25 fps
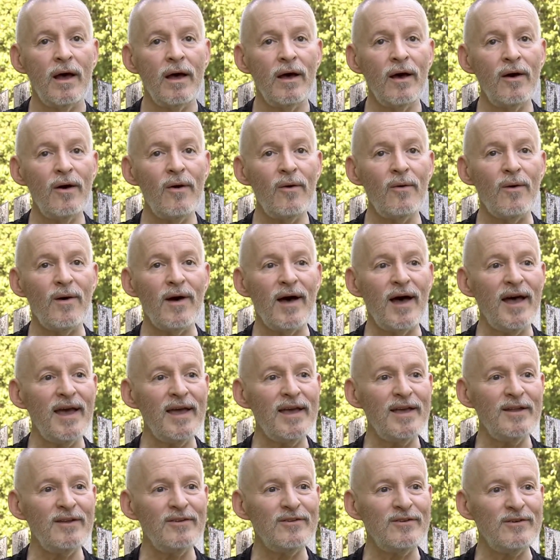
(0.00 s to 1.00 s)
oh, I
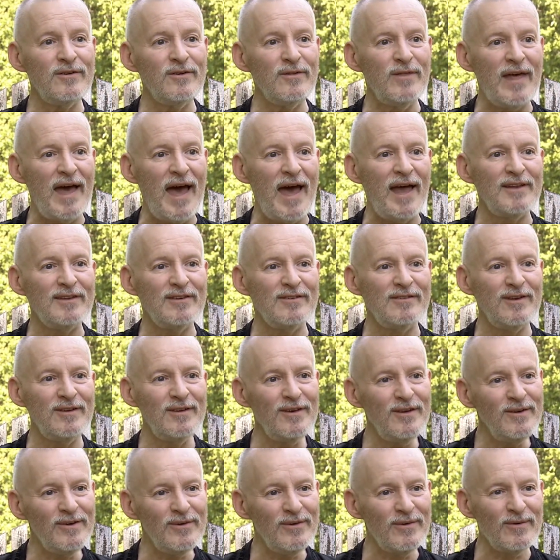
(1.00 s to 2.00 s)
can do that
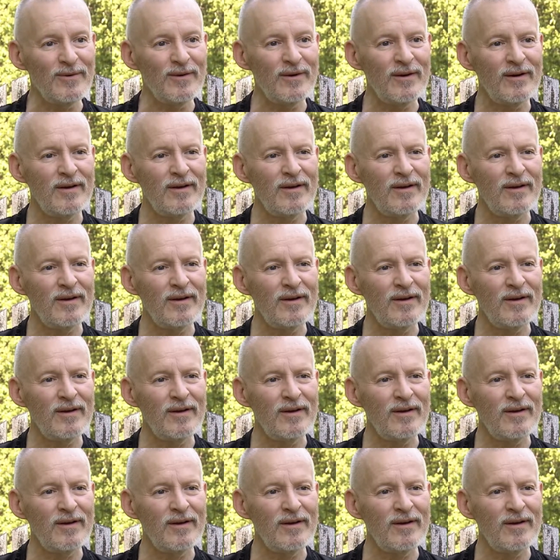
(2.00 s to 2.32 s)
too.